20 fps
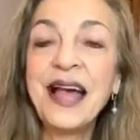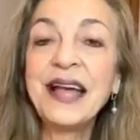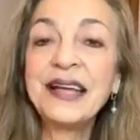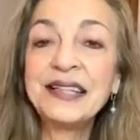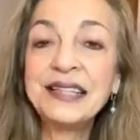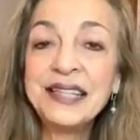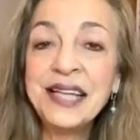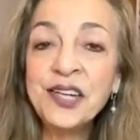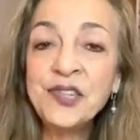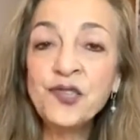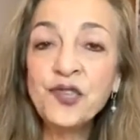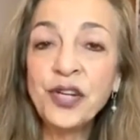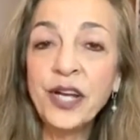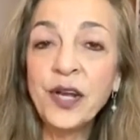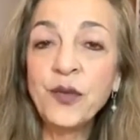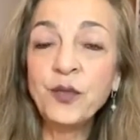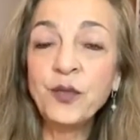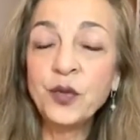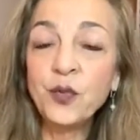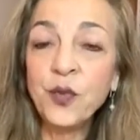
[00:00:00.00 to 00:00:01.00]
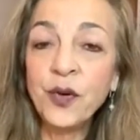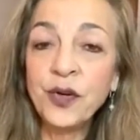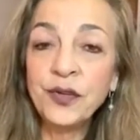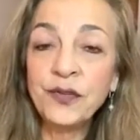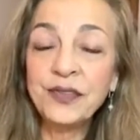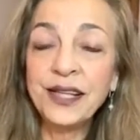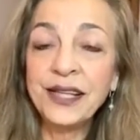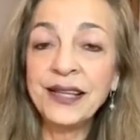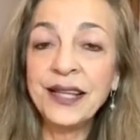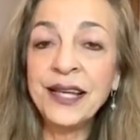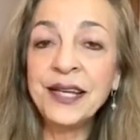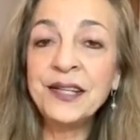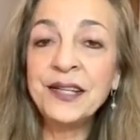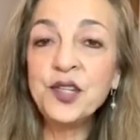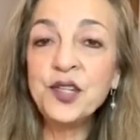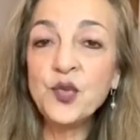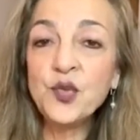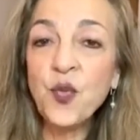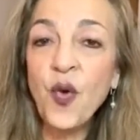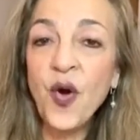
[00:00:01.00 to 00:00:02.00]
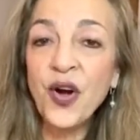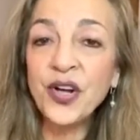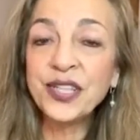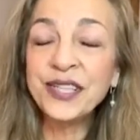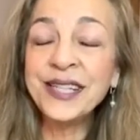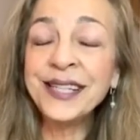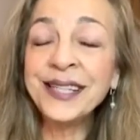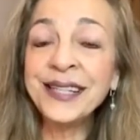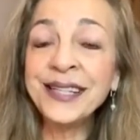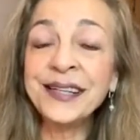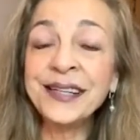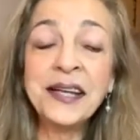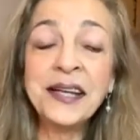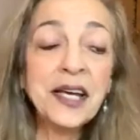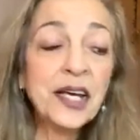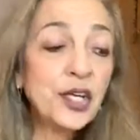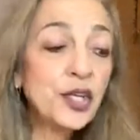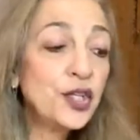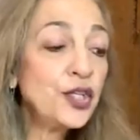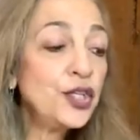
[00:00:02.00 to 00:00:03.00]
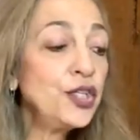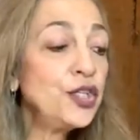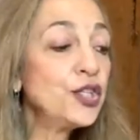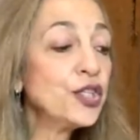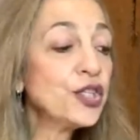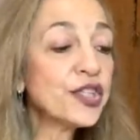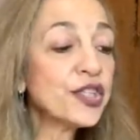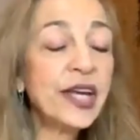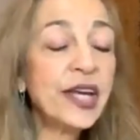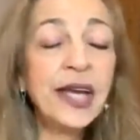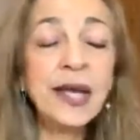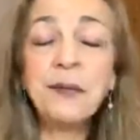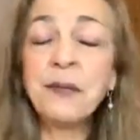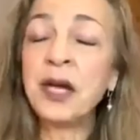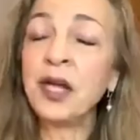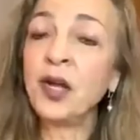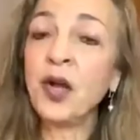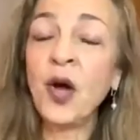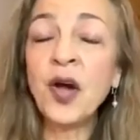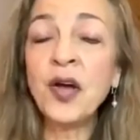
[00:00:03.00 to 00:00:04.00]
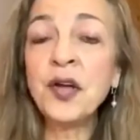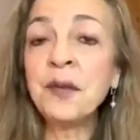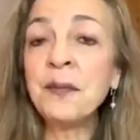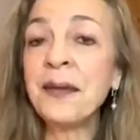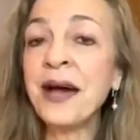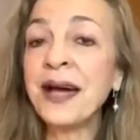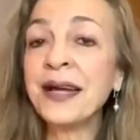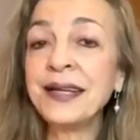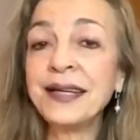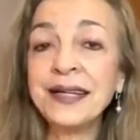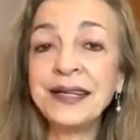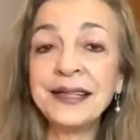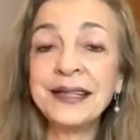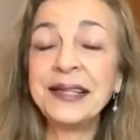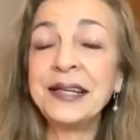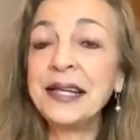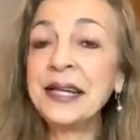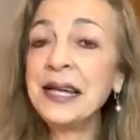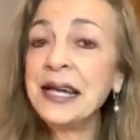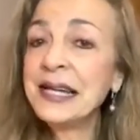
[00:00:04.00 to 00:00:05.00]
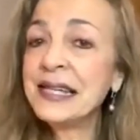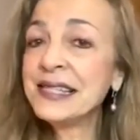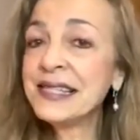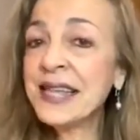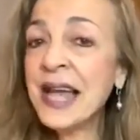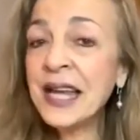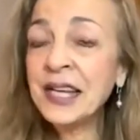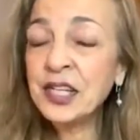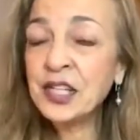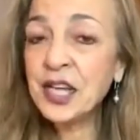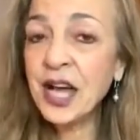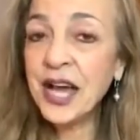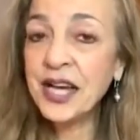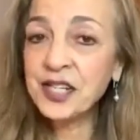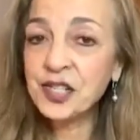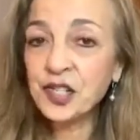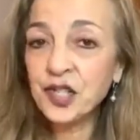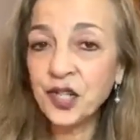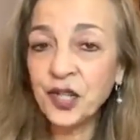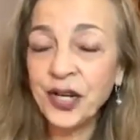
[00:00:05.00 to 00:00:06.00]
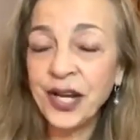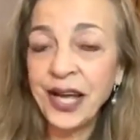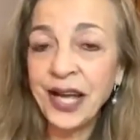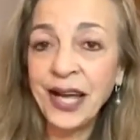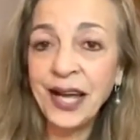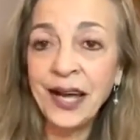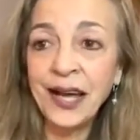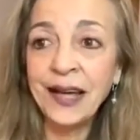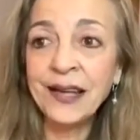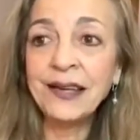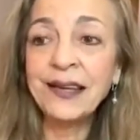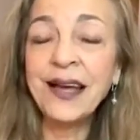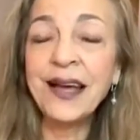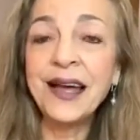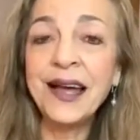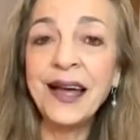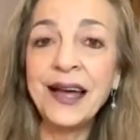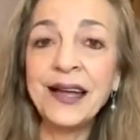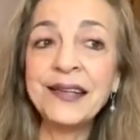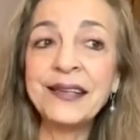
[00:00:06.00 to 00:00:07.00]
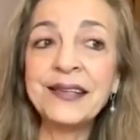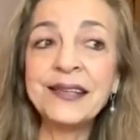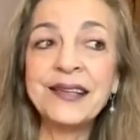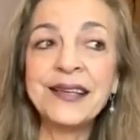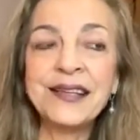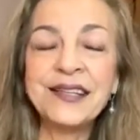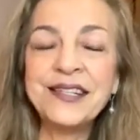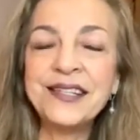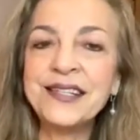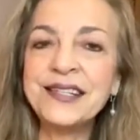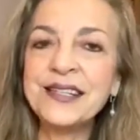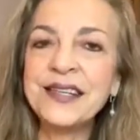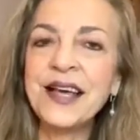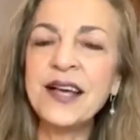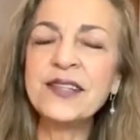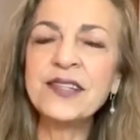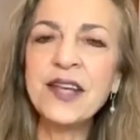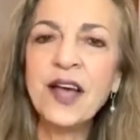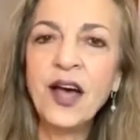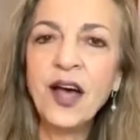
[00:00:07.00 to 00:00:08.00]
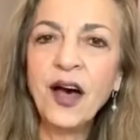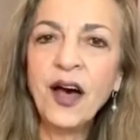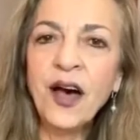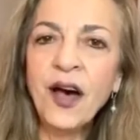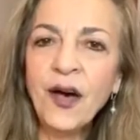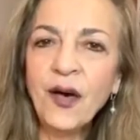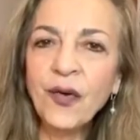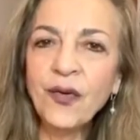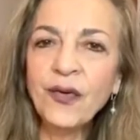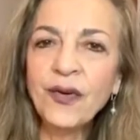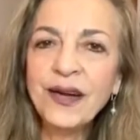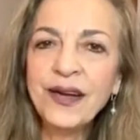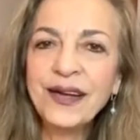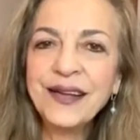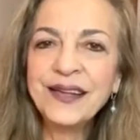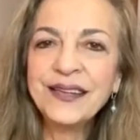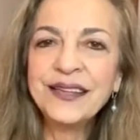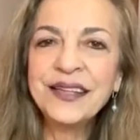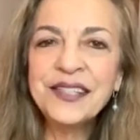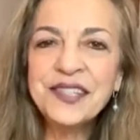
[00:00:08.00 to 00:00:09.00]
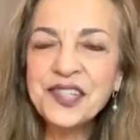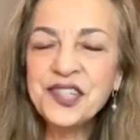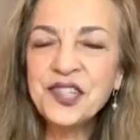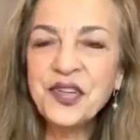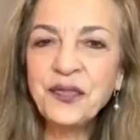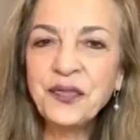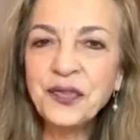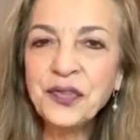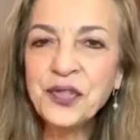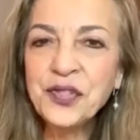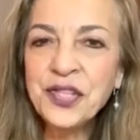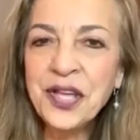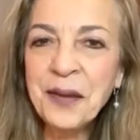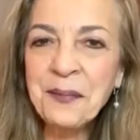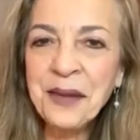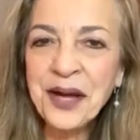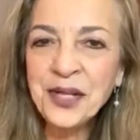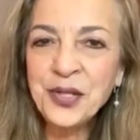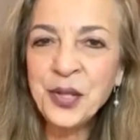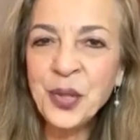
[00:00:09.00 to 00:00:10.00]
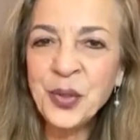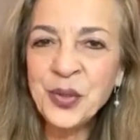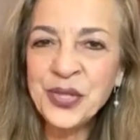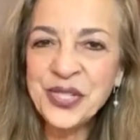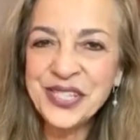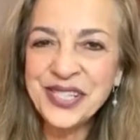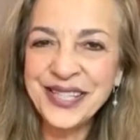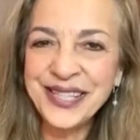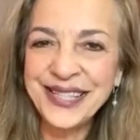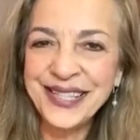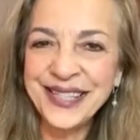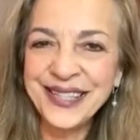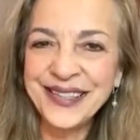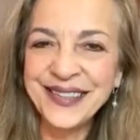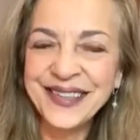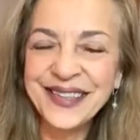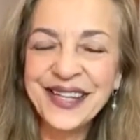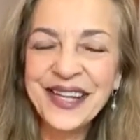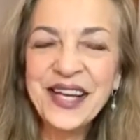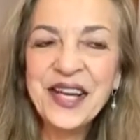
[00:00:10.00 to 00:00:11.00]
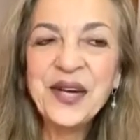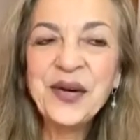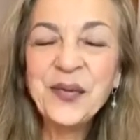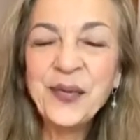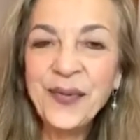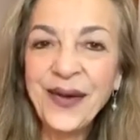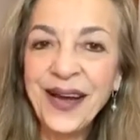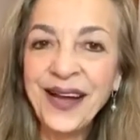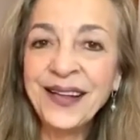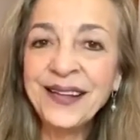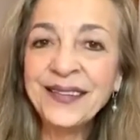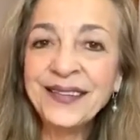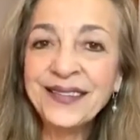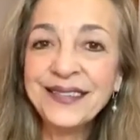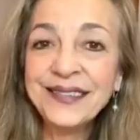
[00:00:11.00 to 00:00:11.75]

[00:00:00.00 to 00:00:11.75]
Yesterday, when one of the ladies walked in, she just came and automatically sanitized her hand, and she says, "Oh, this is the first time I notice it here." Well,